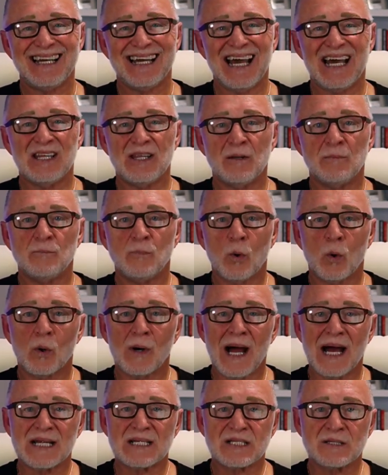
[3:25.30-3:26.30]
And the
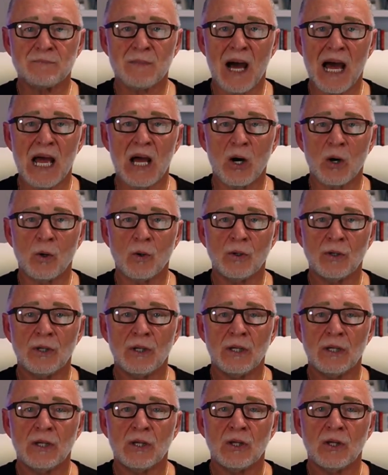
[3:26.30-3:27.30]
more I smile,
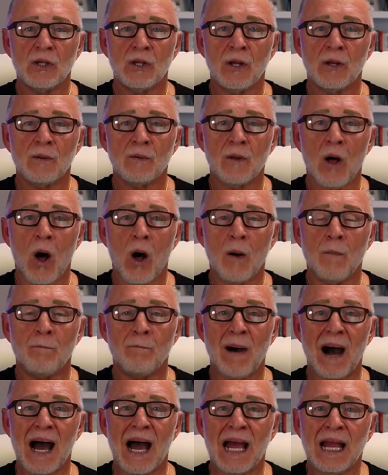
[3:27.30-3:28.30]

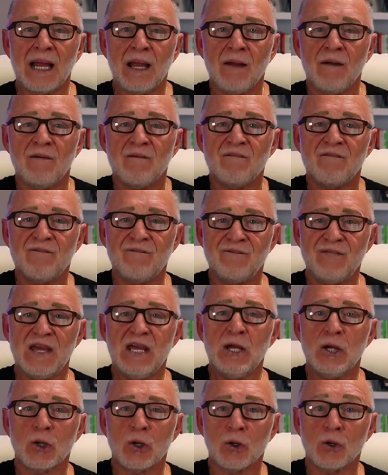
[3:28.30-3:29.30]
my
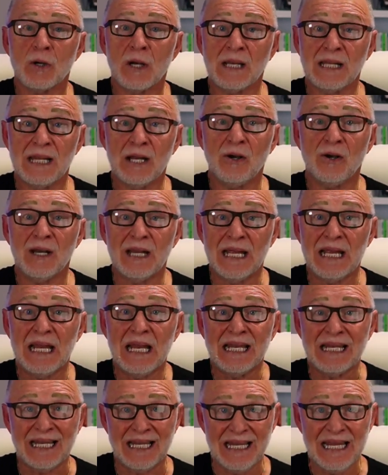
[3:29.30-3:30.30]
fear literally
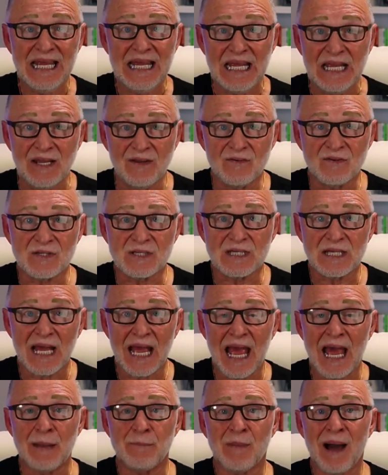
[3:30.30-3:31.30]
leaves
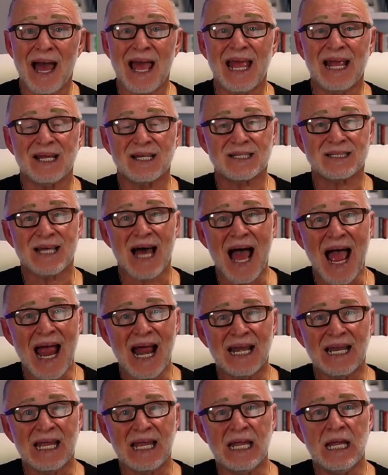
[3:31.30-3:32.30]
and my
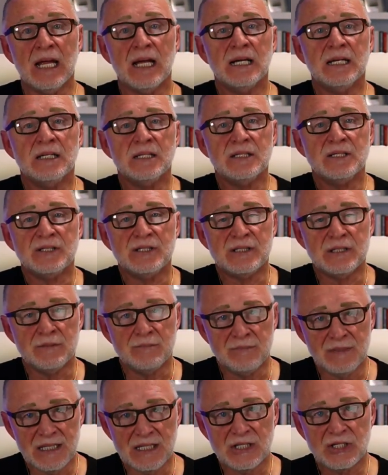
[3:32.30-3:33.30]
anxiety
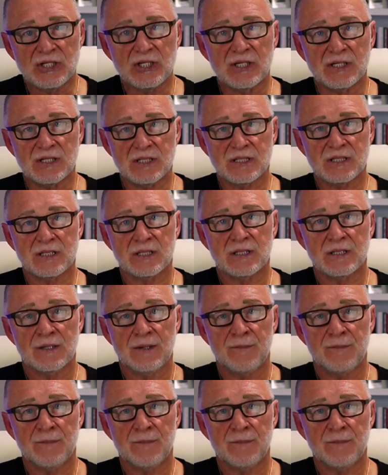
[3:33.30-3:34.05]
diminishes.